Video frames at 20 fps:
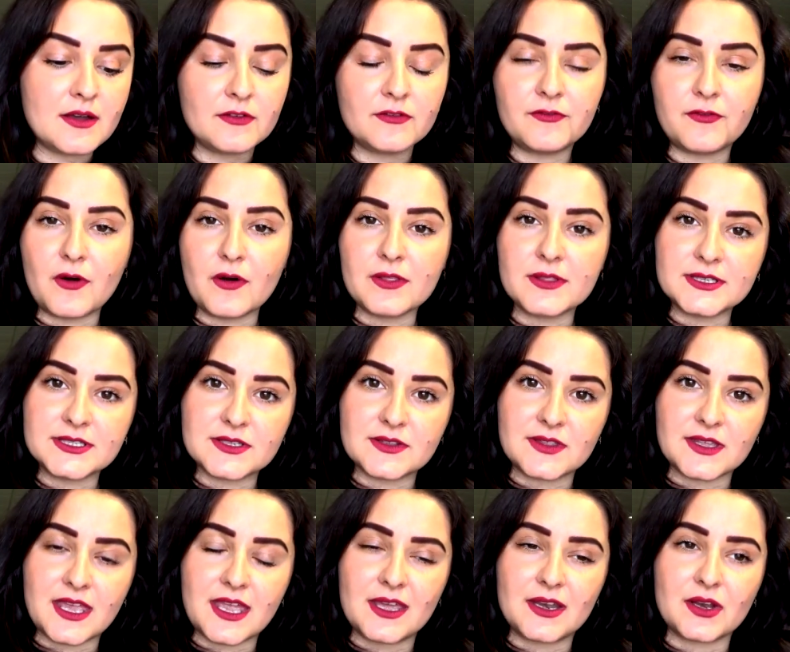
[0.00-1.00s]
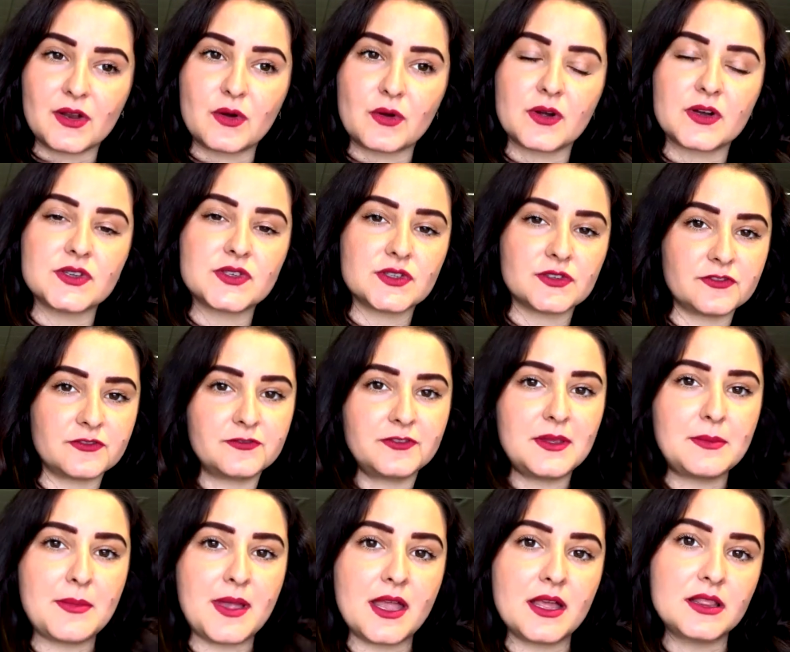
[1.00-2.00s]
fall into the categories of
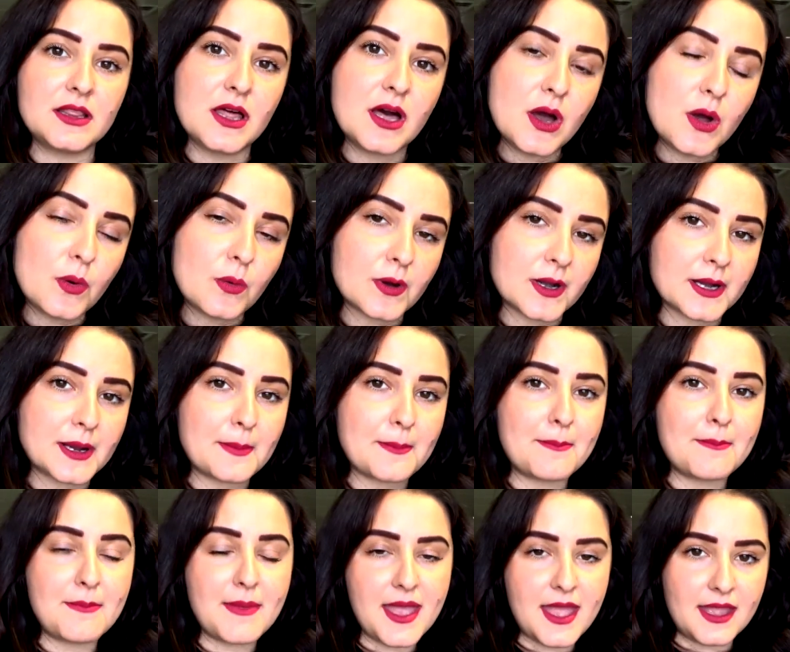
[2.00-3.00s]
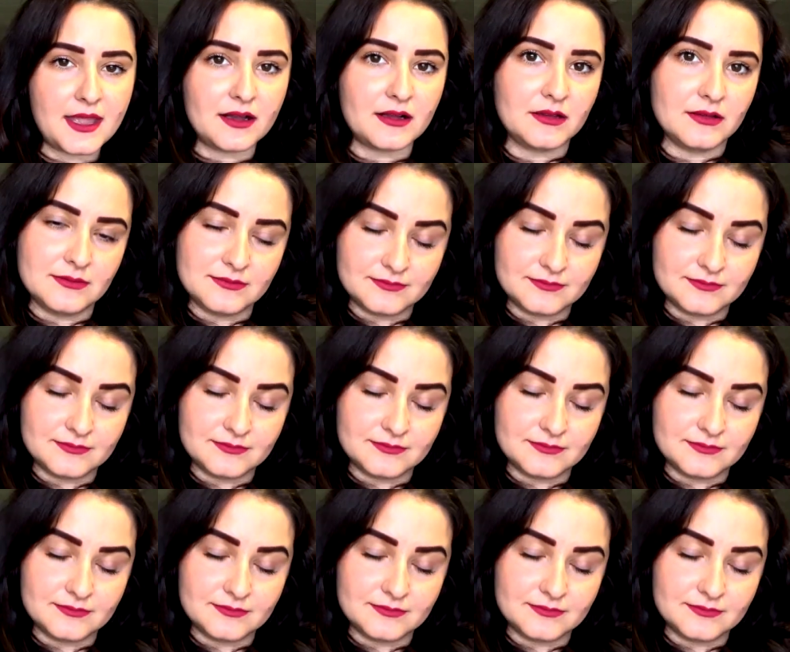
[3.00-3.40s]
female or male.